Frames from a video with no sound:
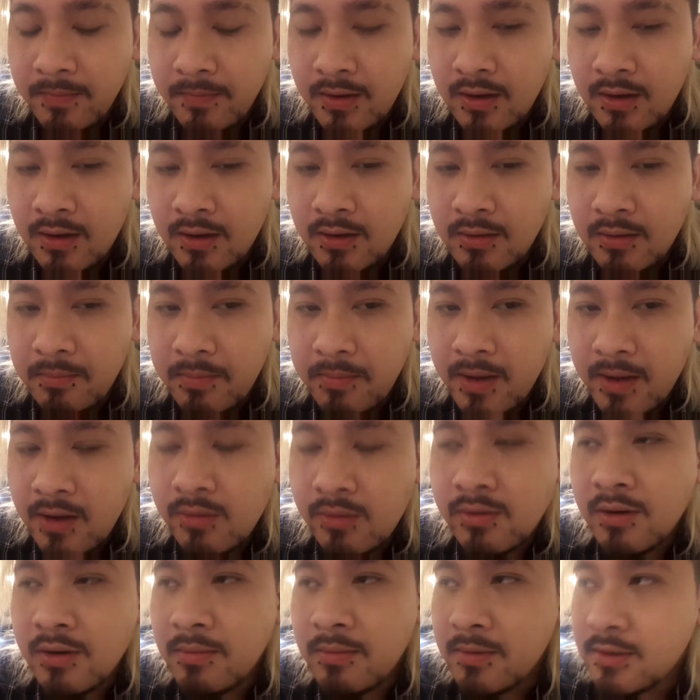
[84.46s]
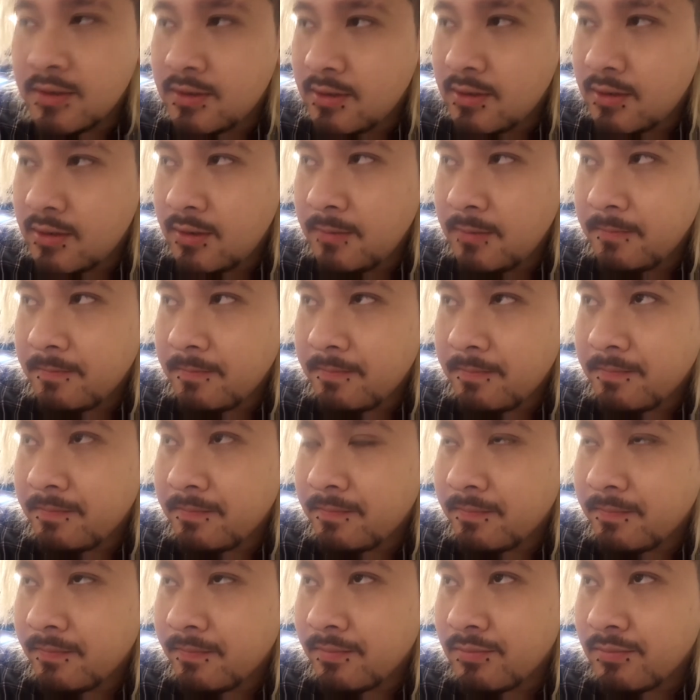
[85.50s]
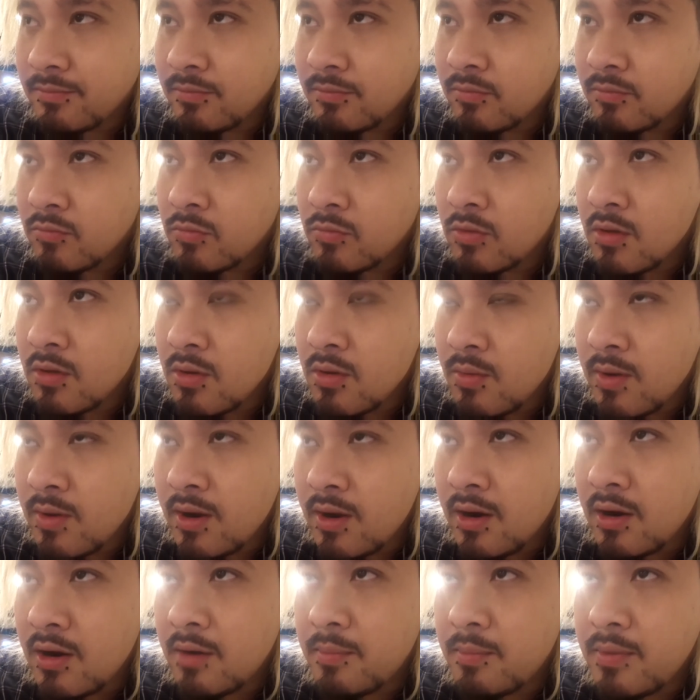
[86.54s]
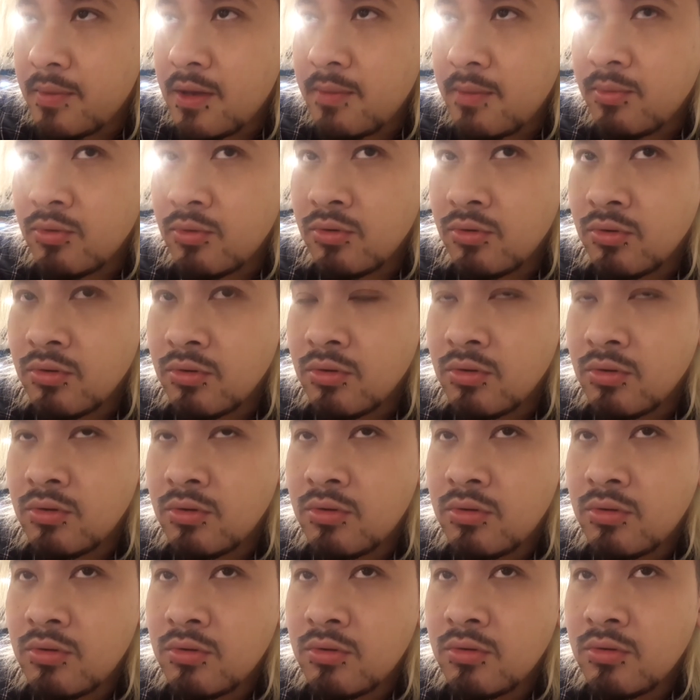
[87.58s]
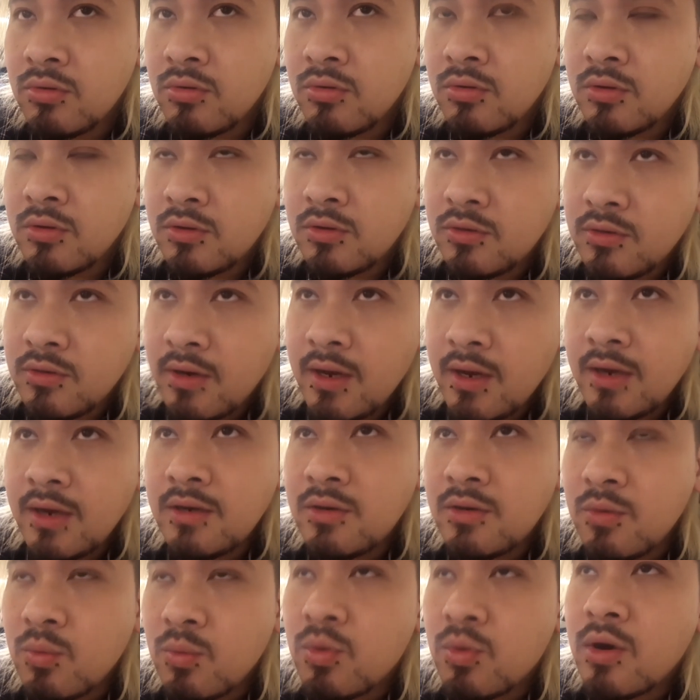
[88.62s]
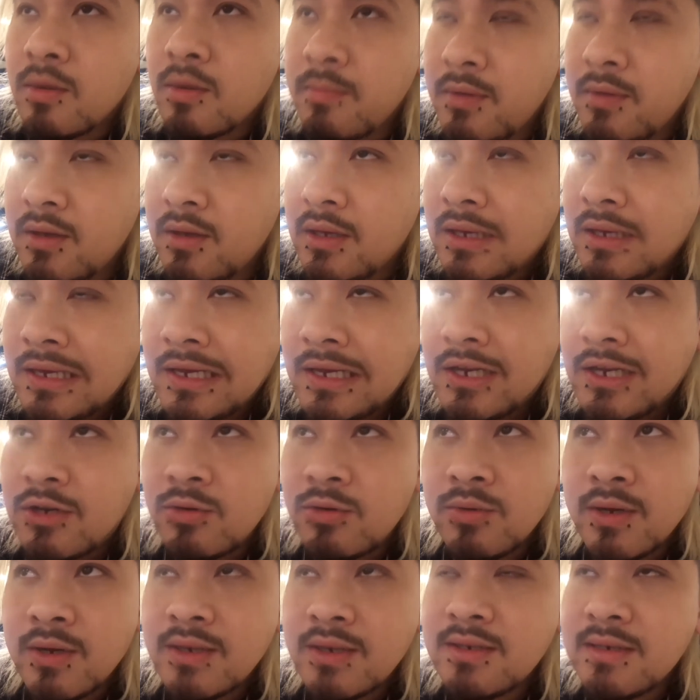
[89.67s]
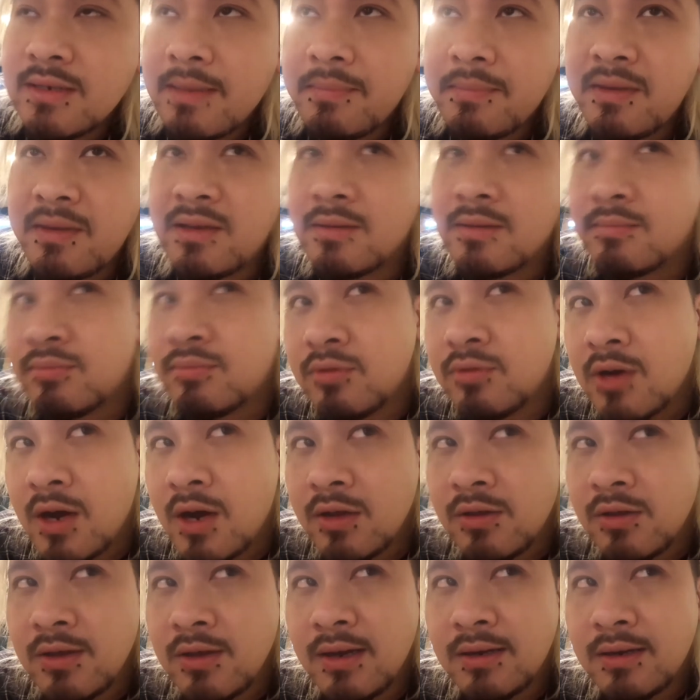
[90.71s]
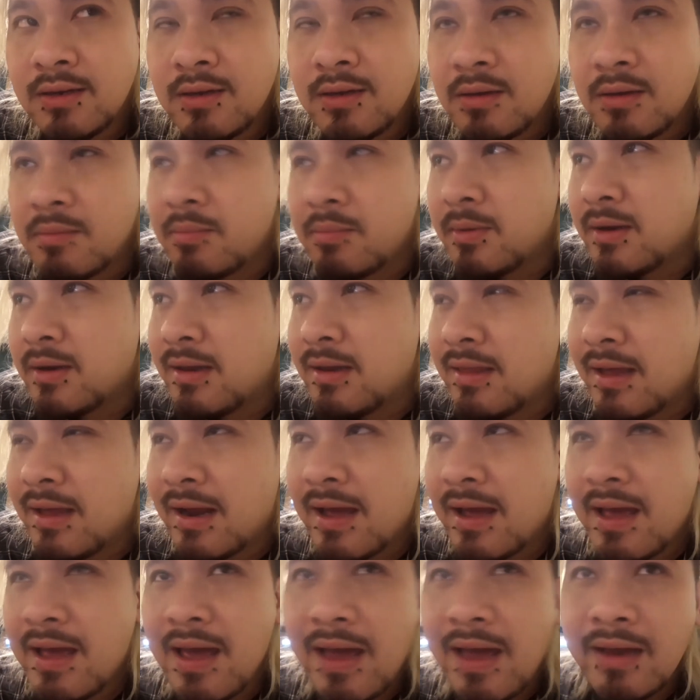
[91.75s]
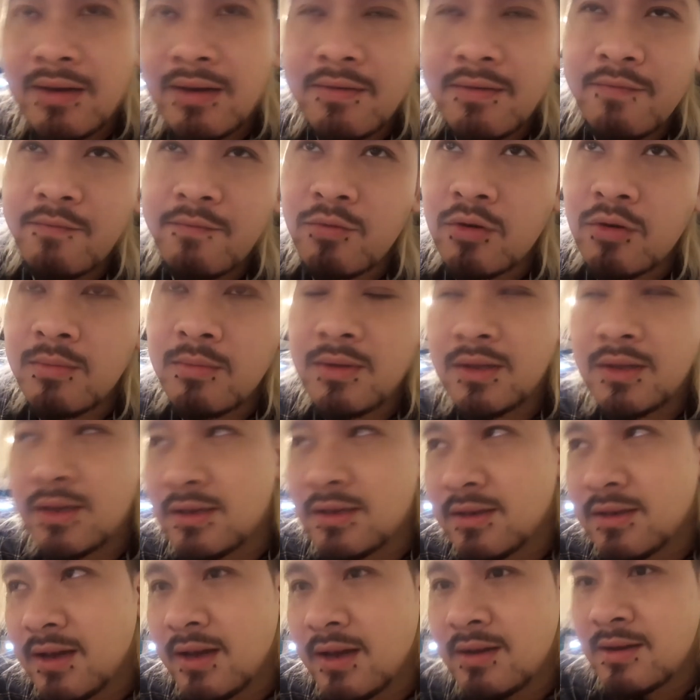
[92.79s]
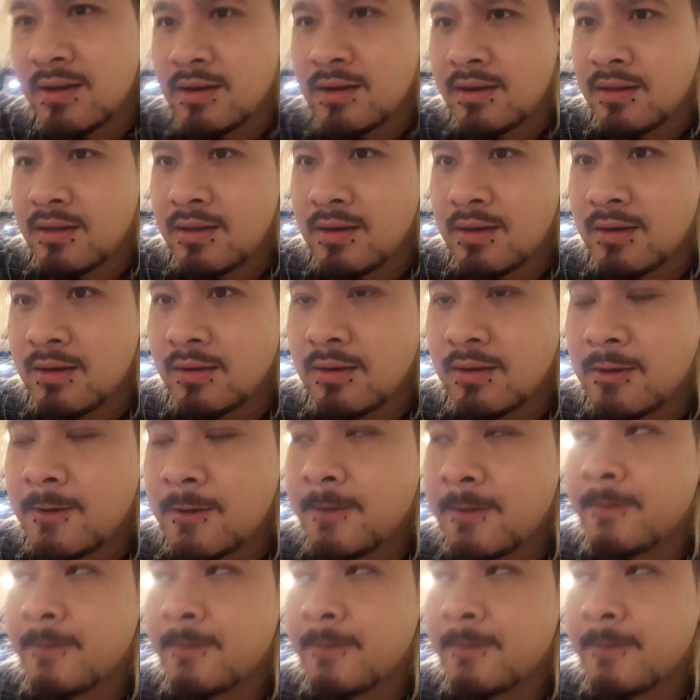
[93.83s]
in Panorama City, where people trying to work me into accepting a project, but that I hadn't formally signed anything.